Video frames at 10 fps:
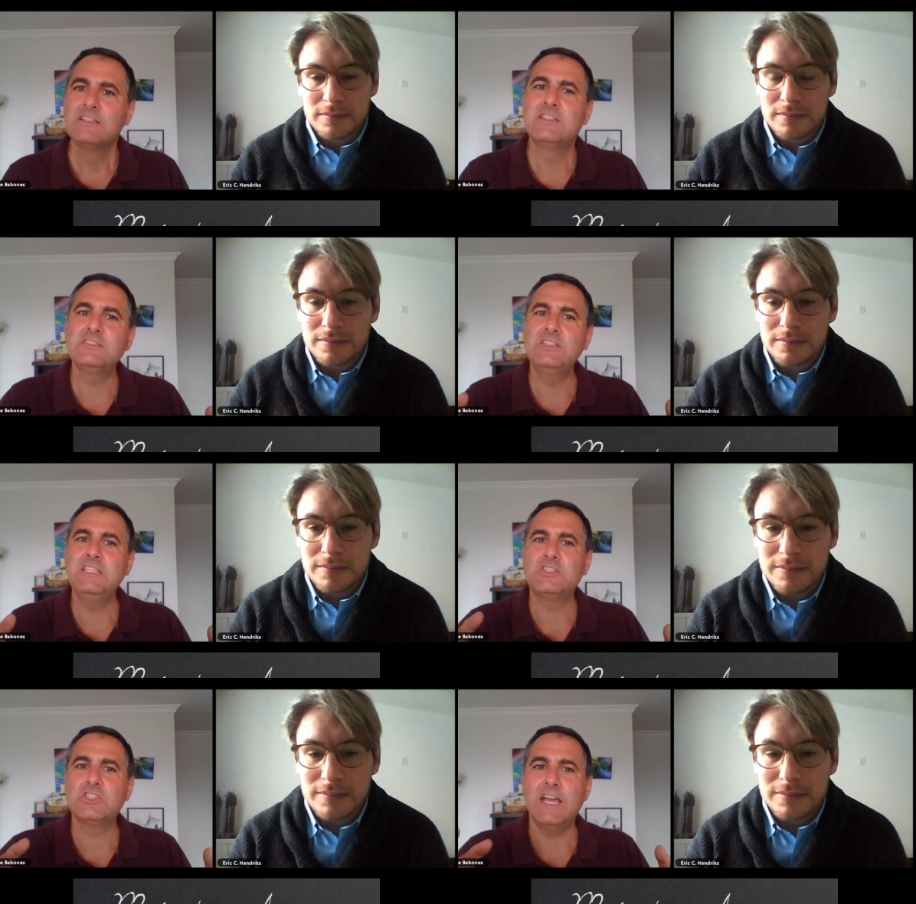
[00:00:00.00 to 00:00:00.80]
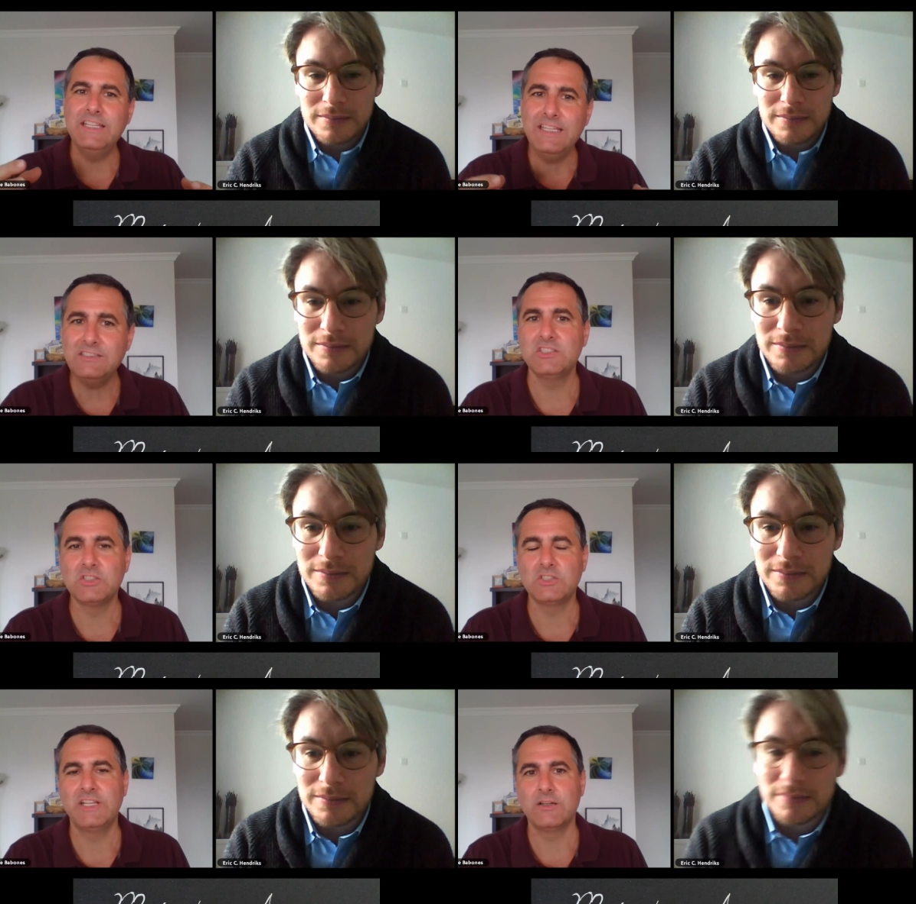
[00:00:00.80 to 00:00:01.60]
Speaker 1: Does the Chinese
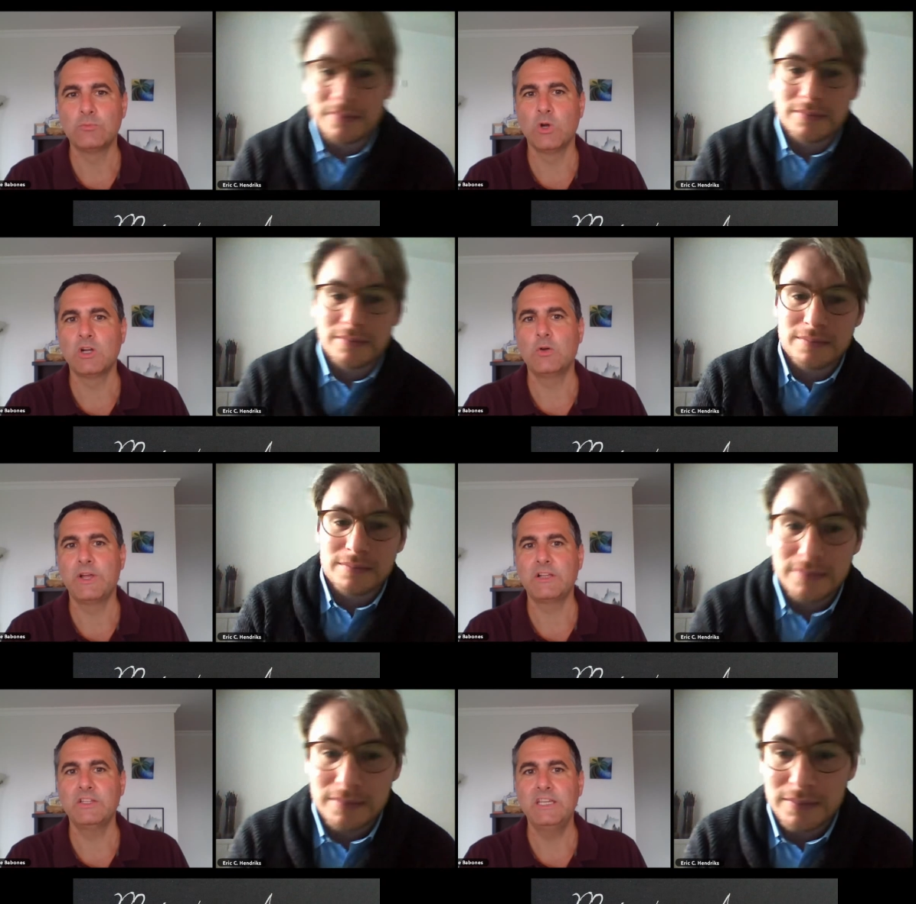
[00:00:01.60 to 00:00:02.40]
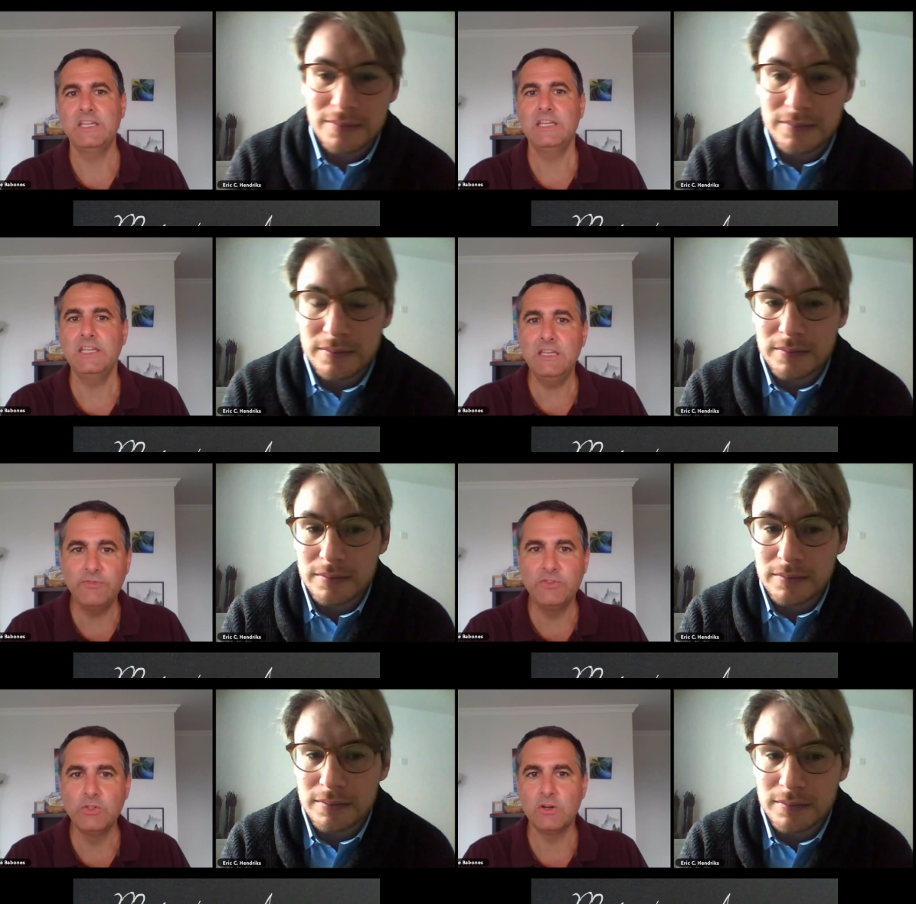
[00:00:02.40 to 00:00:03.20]
internet work quickly
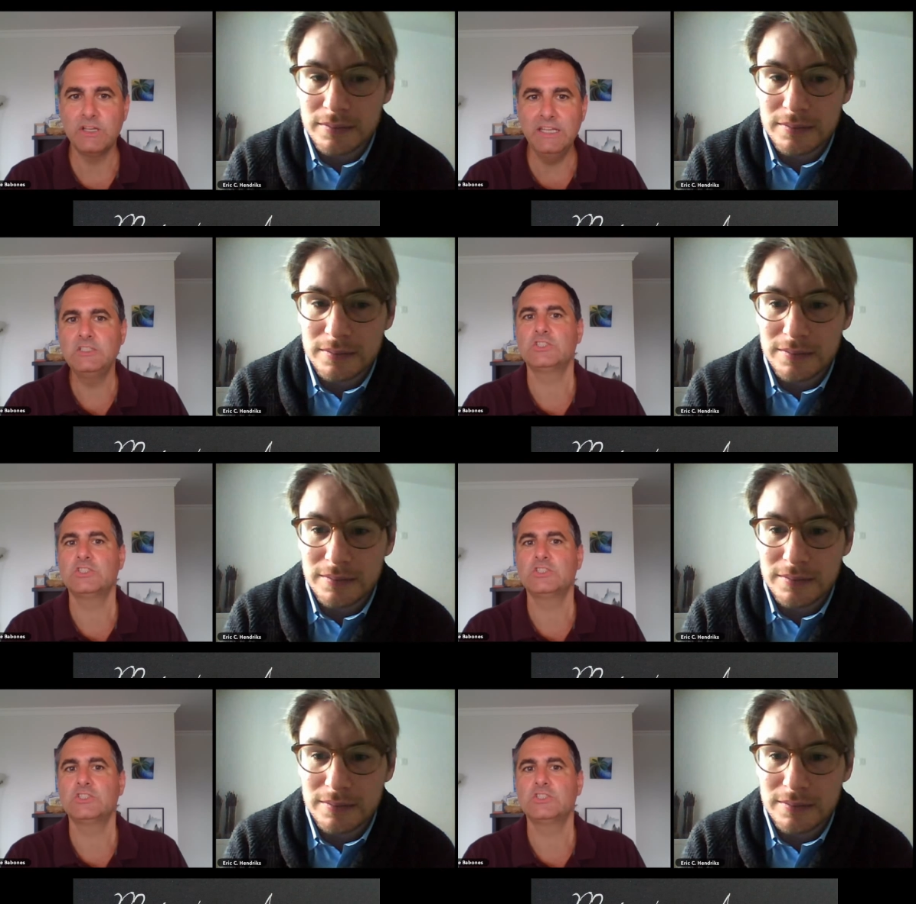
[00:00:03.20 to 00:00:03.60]
if you're in